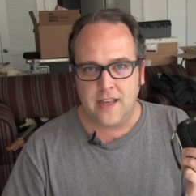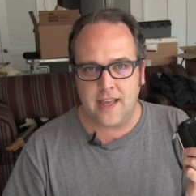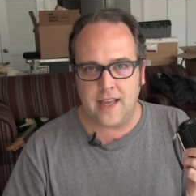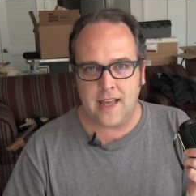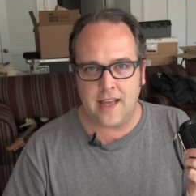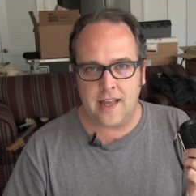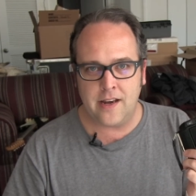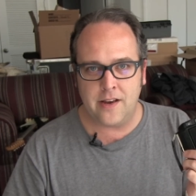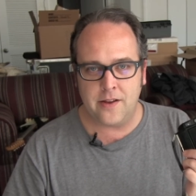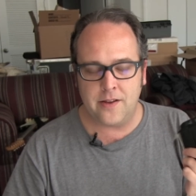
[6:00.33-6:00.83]

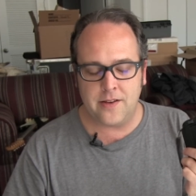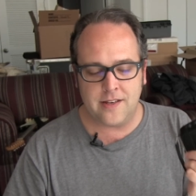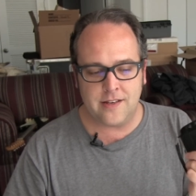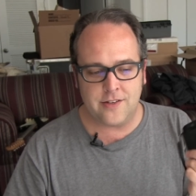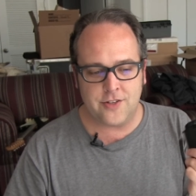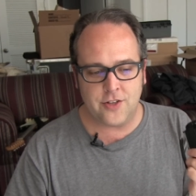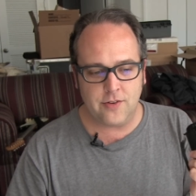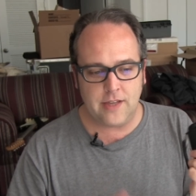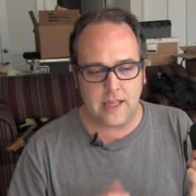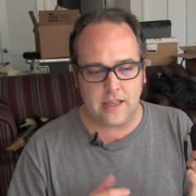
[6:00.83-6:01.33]
And
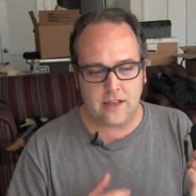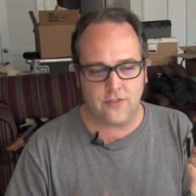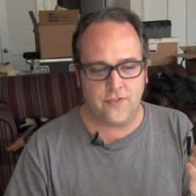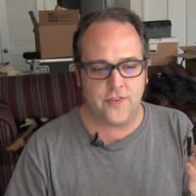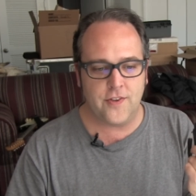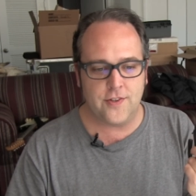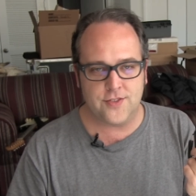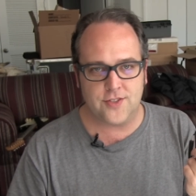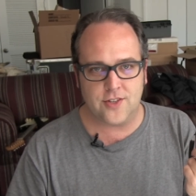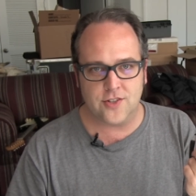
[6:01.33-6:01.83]
don't get
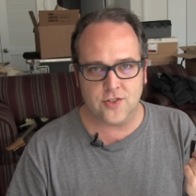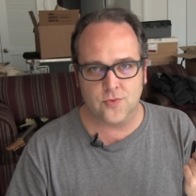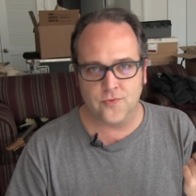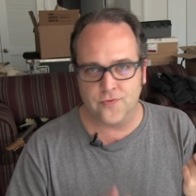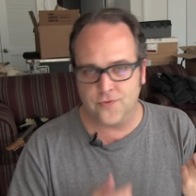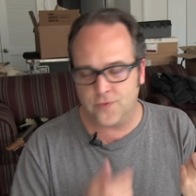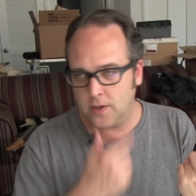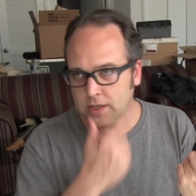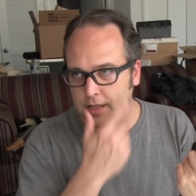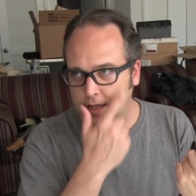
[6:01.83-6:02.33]
confused because
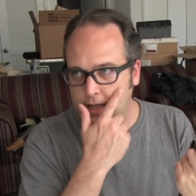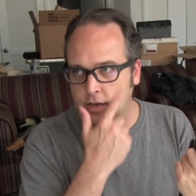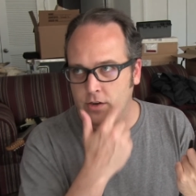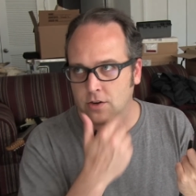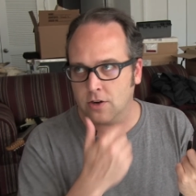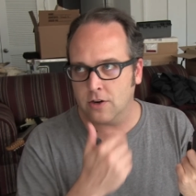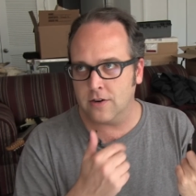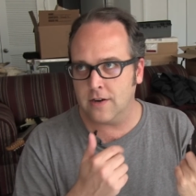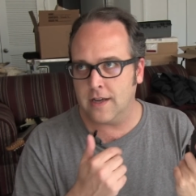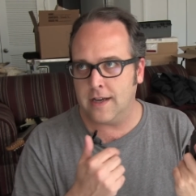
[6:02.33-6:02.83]

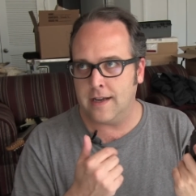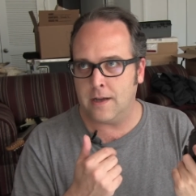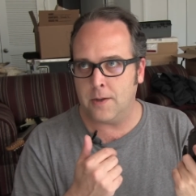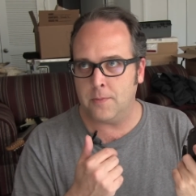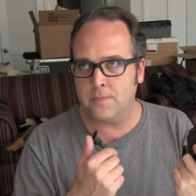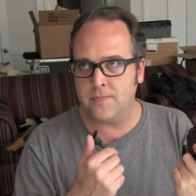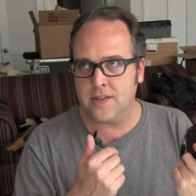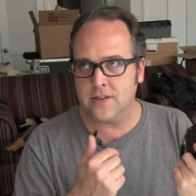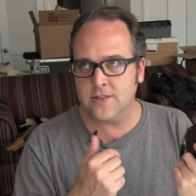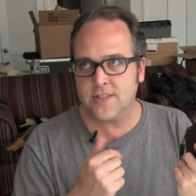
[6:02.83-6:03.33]
Voigtlander,
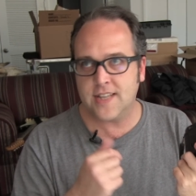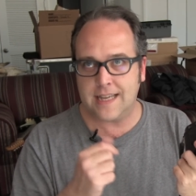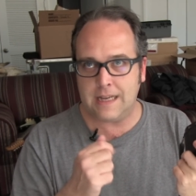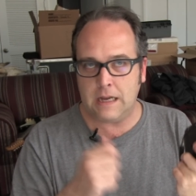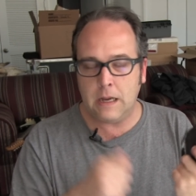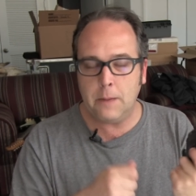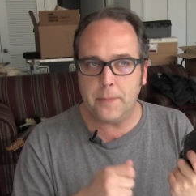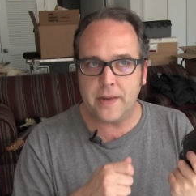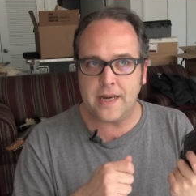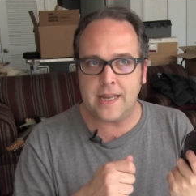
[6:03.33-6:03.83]
um, there's a
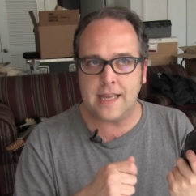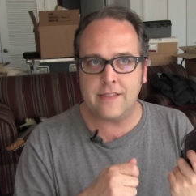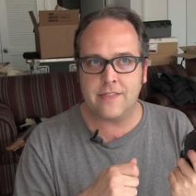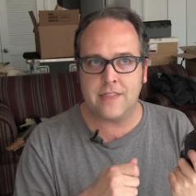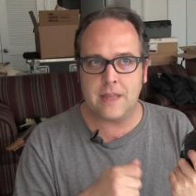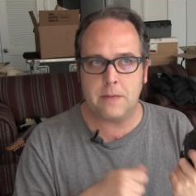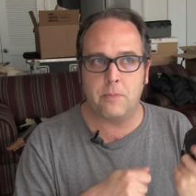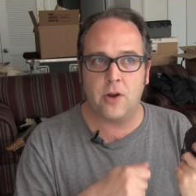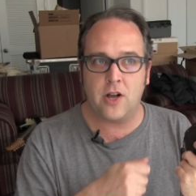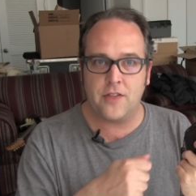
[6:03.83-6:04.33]
company
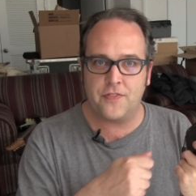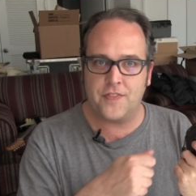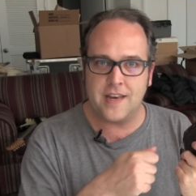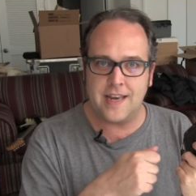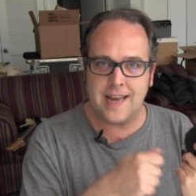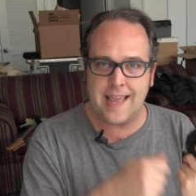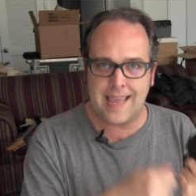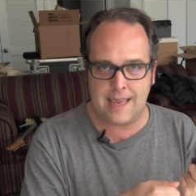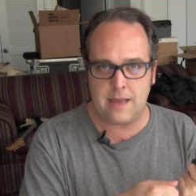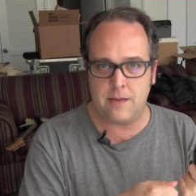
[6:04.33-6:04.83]
that bought the
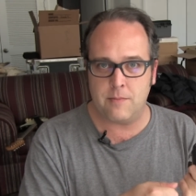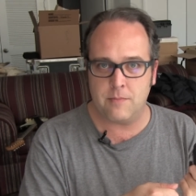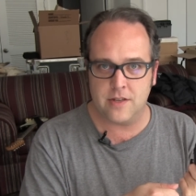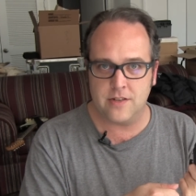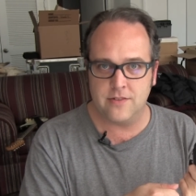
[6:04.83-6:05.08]
name